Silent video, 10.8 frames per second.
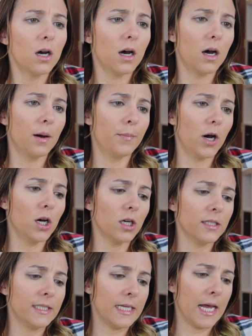um,
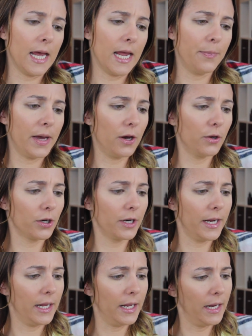All Day
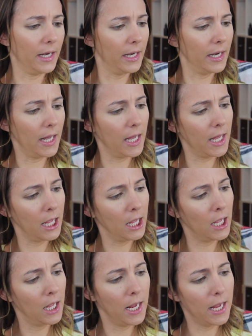Powder in
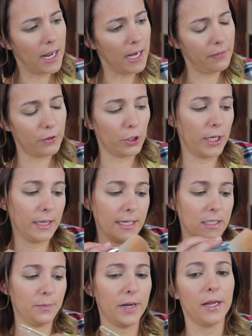830
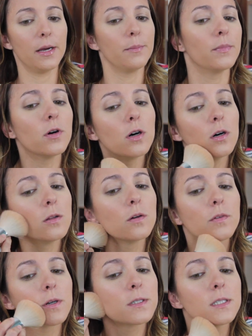light to medium all
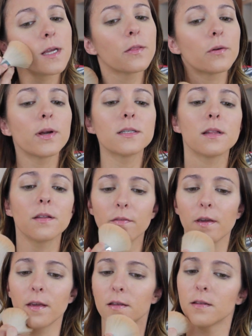over to set the rest of the
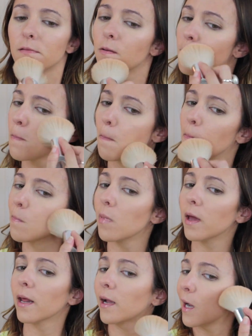face.
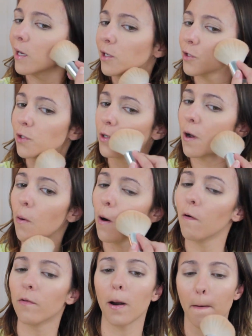And I kind of just
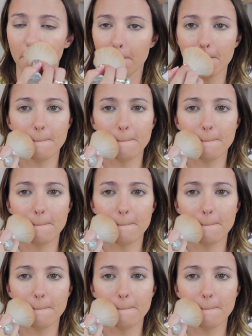go over